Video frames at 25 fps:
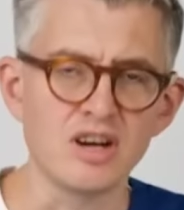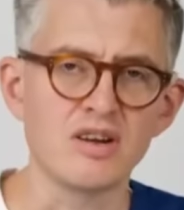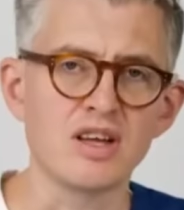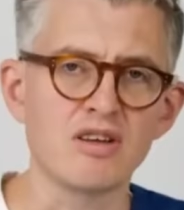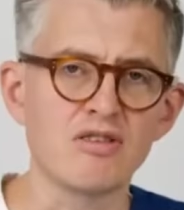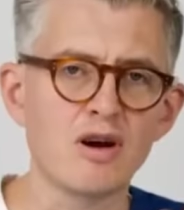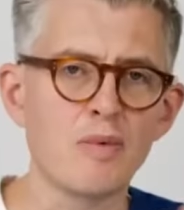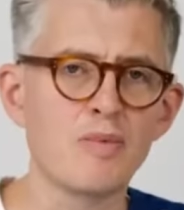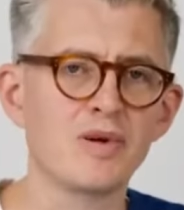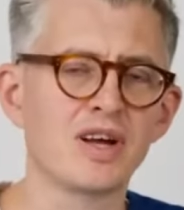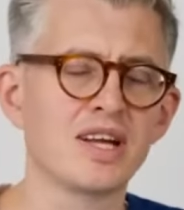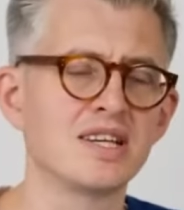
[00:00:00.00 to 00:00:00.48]

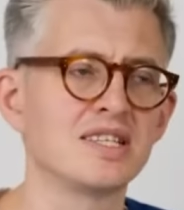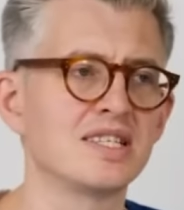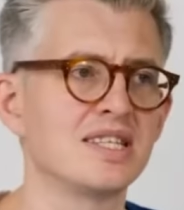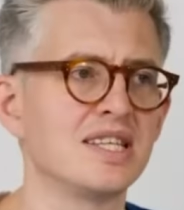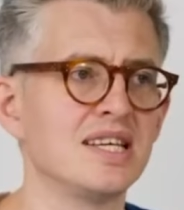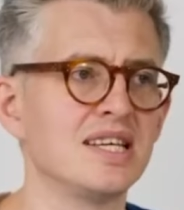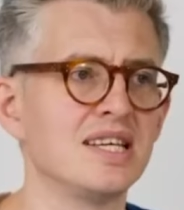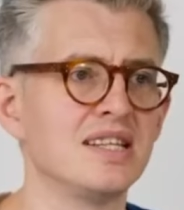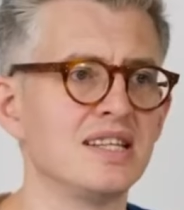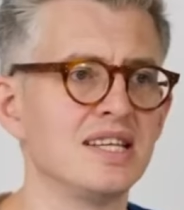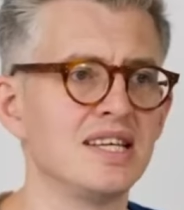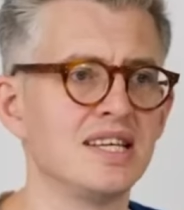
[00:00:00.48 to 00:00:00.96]
you're up against
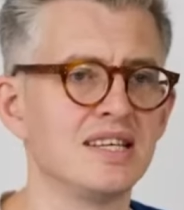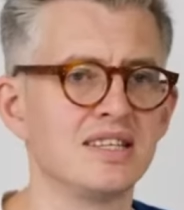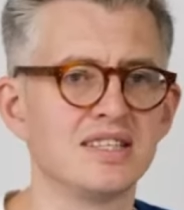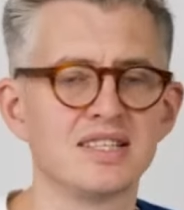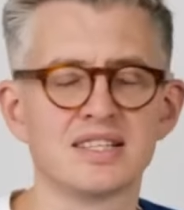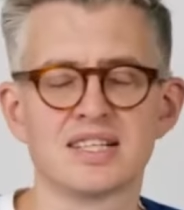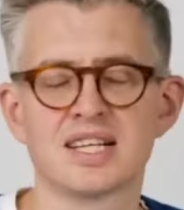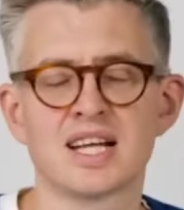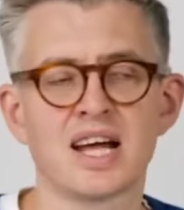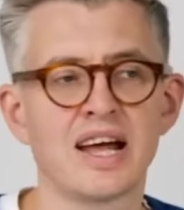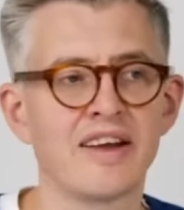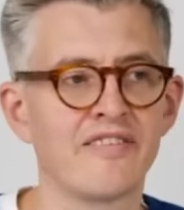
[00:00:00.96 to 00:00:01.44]
the
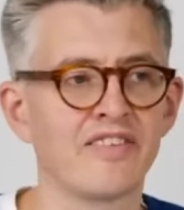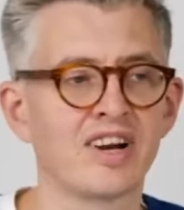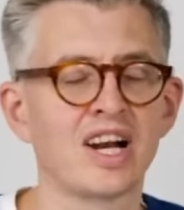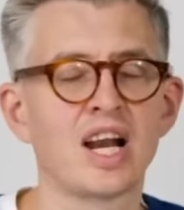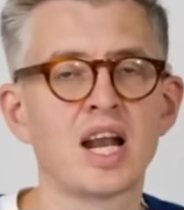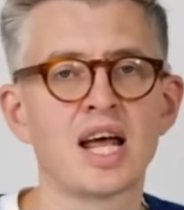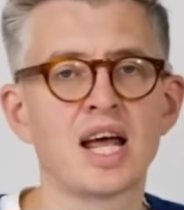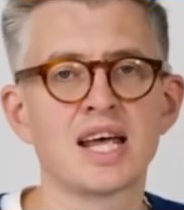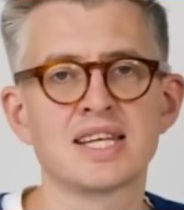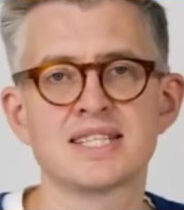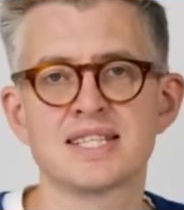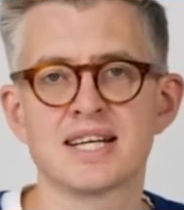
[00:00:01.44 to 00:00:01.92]
kind of
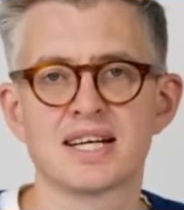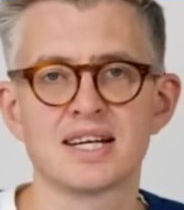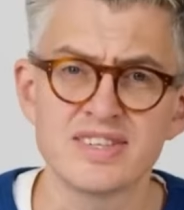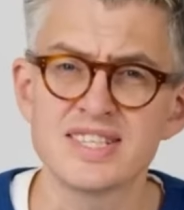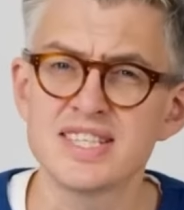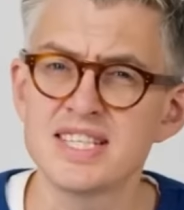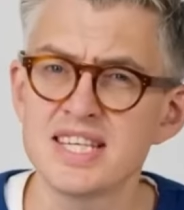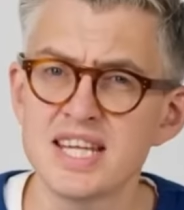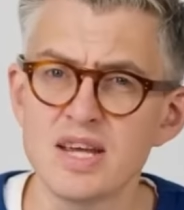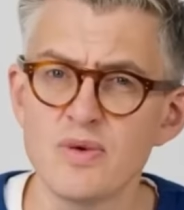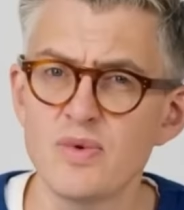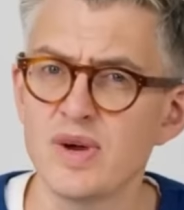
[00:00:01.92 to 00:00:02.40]
classic
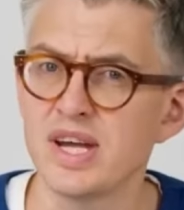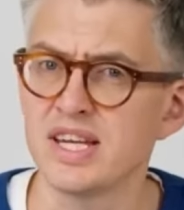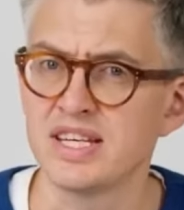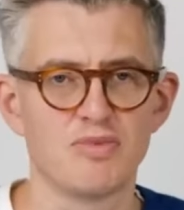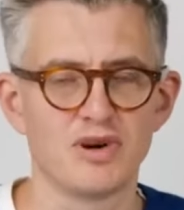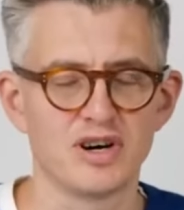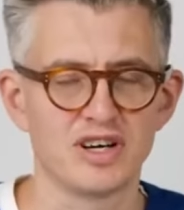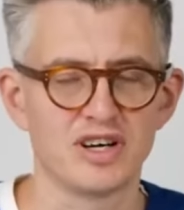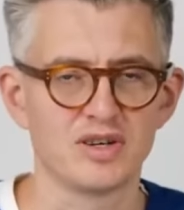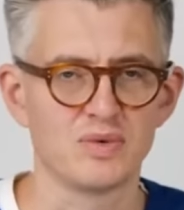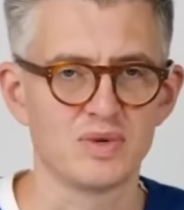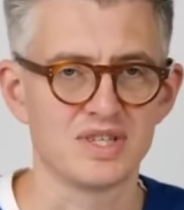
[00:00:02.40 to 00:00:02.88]
seaweed
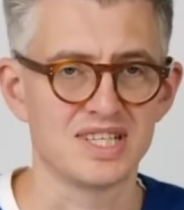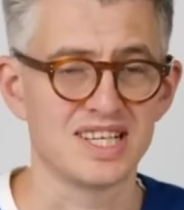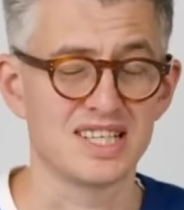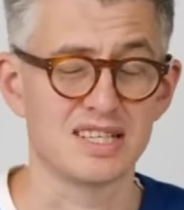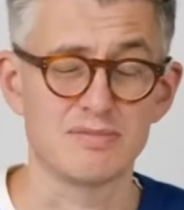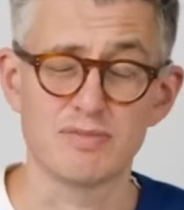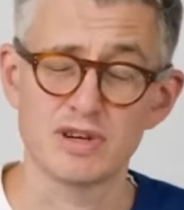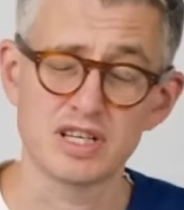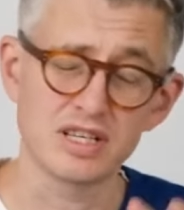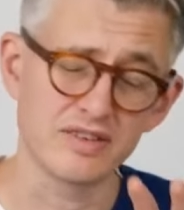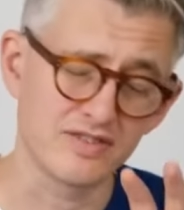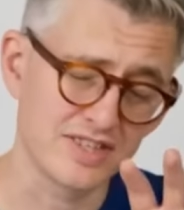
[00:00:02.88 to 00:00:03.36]
pod, which has
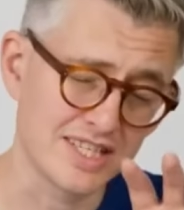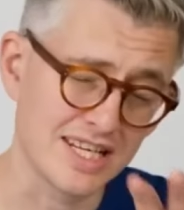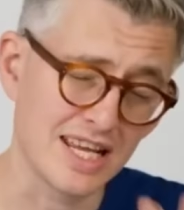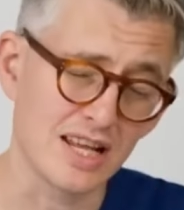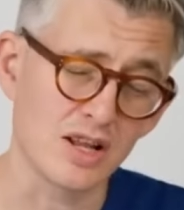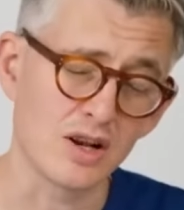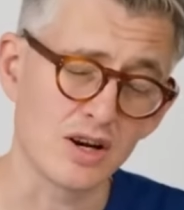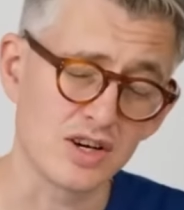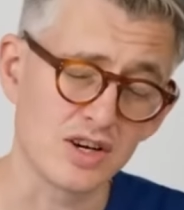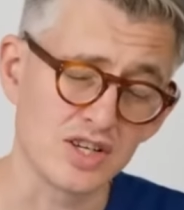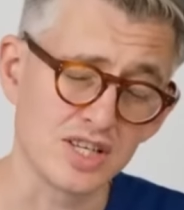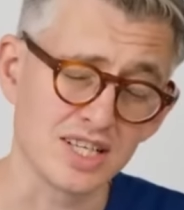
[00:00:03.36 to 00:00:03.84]
a bunch of
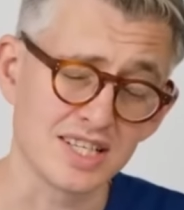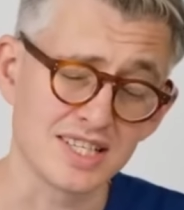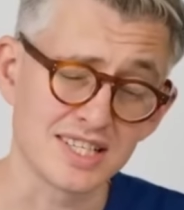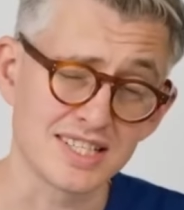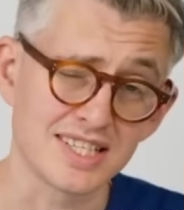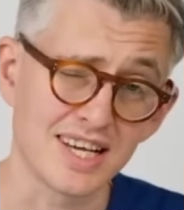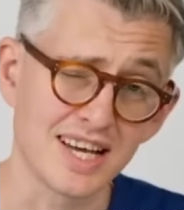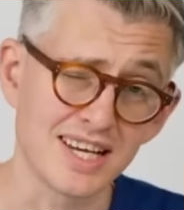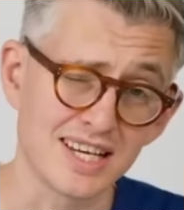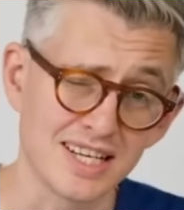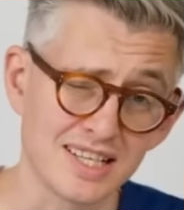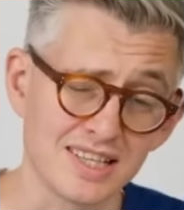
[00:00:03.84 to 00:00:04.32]
technology
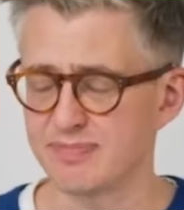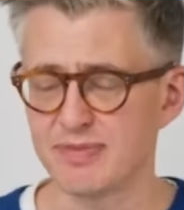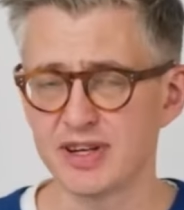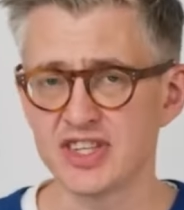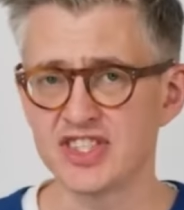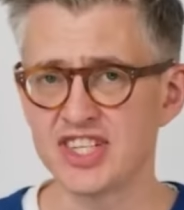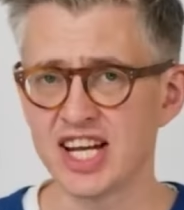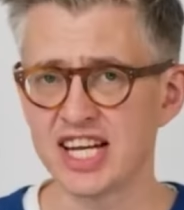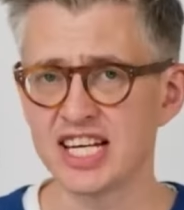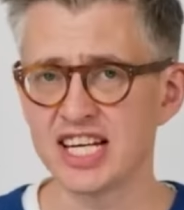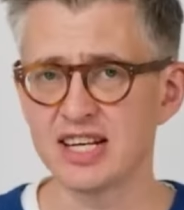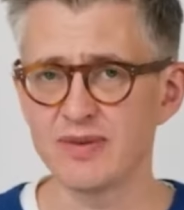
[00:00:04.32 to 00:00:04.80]
inside it, but
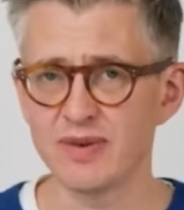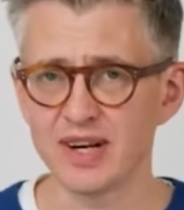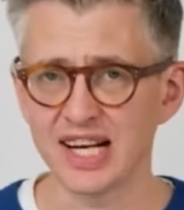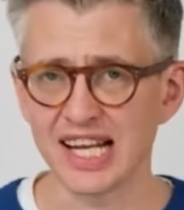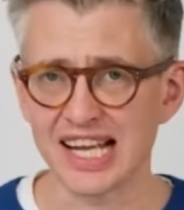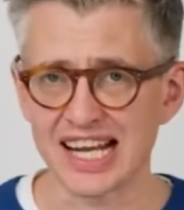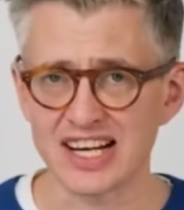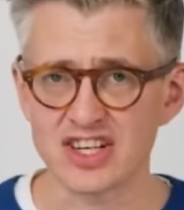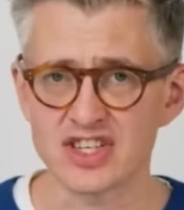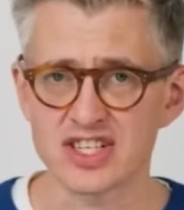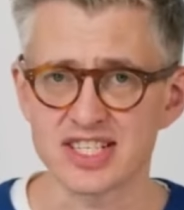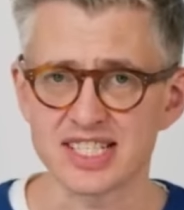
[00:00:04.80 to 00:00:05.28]

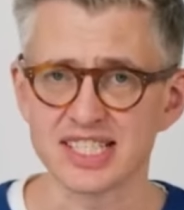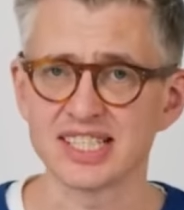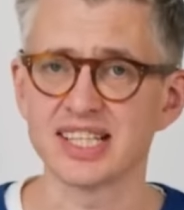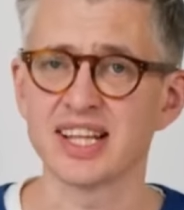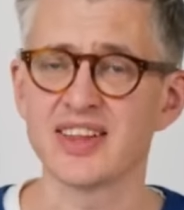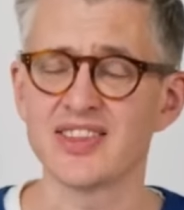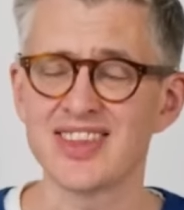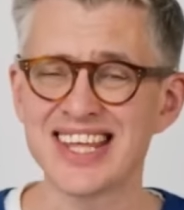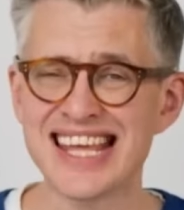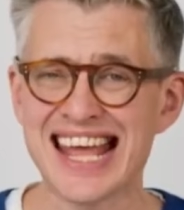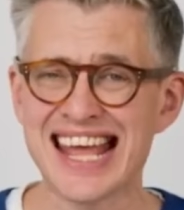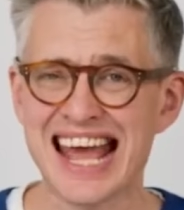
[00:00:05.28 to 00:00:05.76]
genuinely interesting
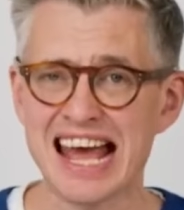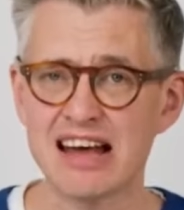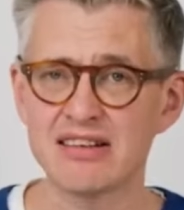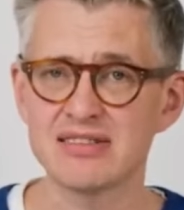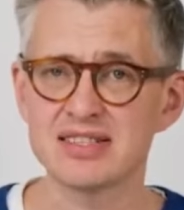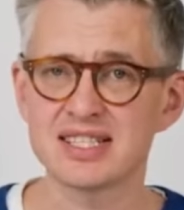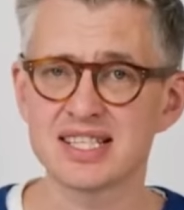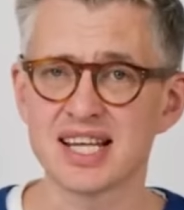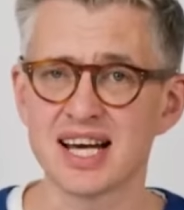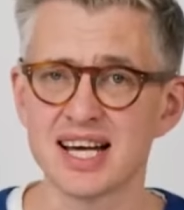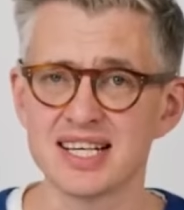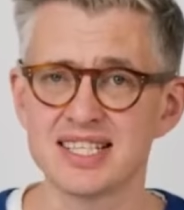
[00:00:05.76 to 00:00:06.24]
that the
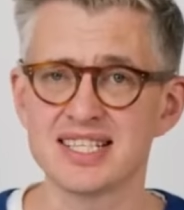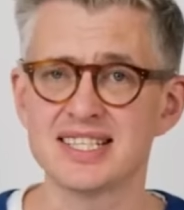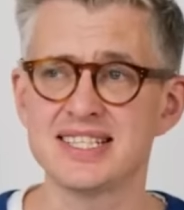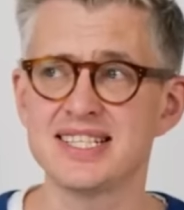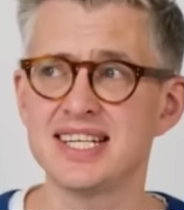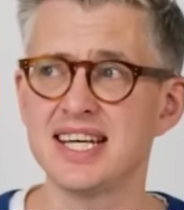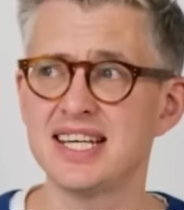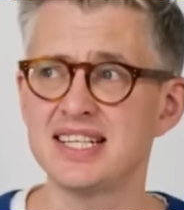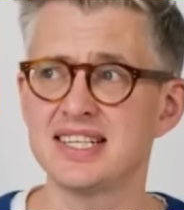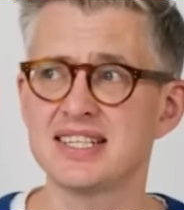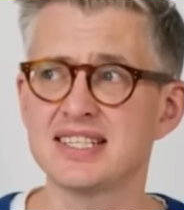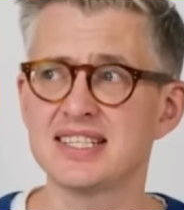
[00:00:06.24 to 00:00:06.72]
outside
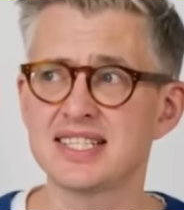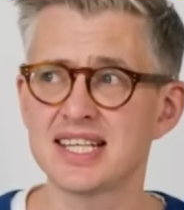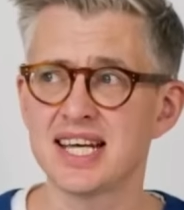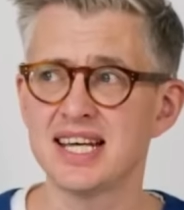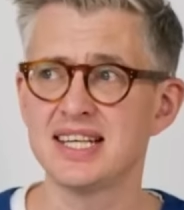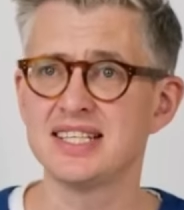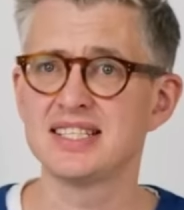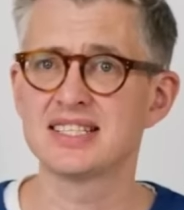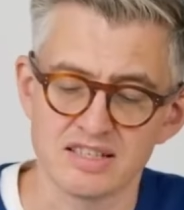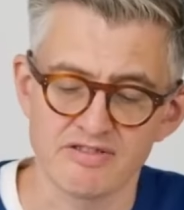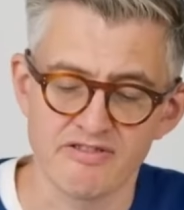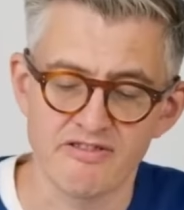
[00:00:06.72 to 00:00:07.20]
did
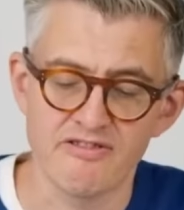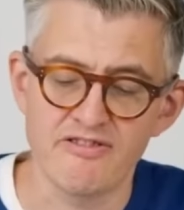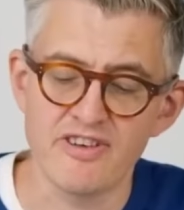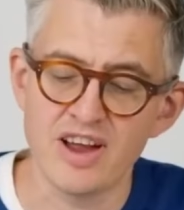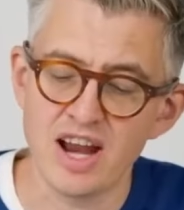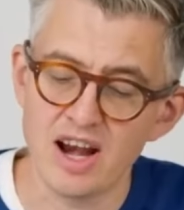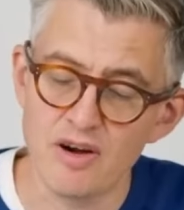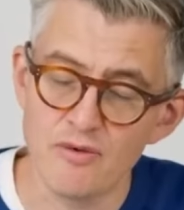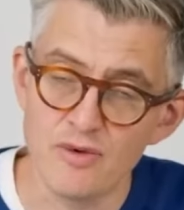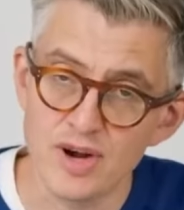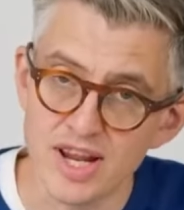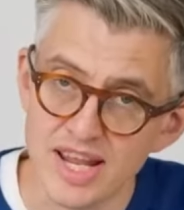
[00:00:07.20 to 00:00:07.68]
taste
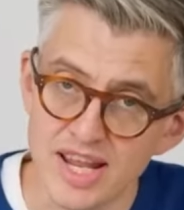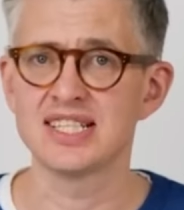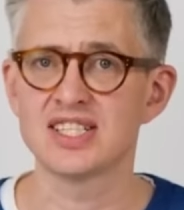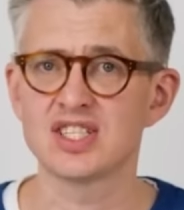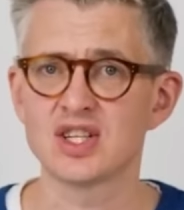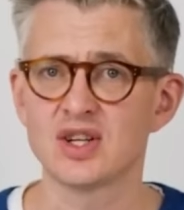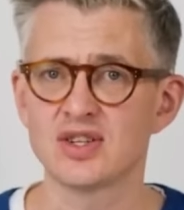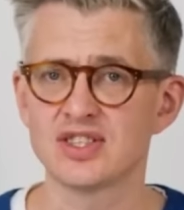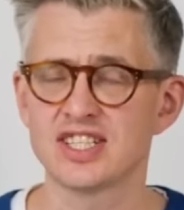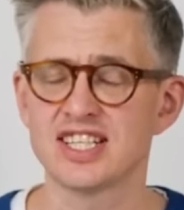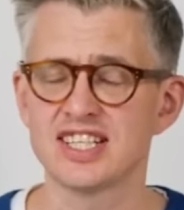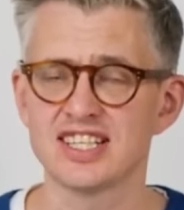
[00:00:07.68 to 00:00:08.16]
very
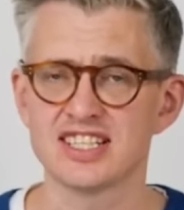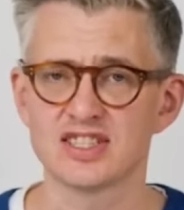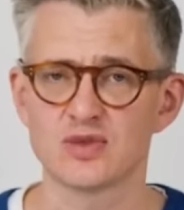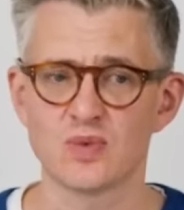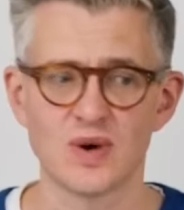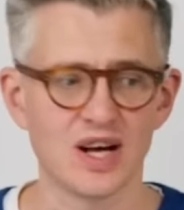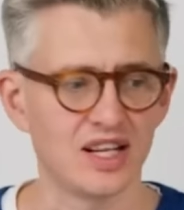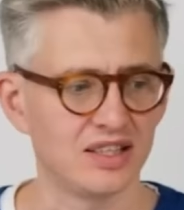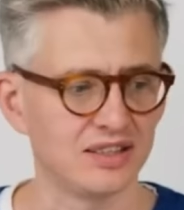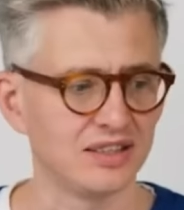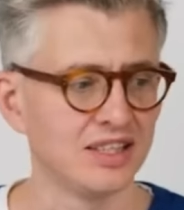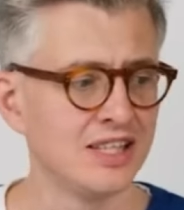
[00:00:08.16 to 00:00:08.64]
salty as
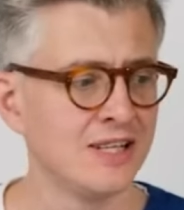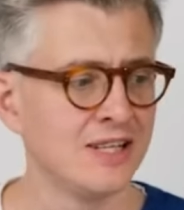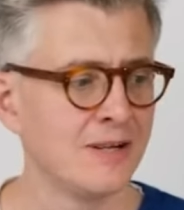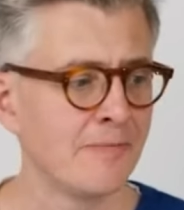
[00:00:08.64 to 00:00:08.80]
well.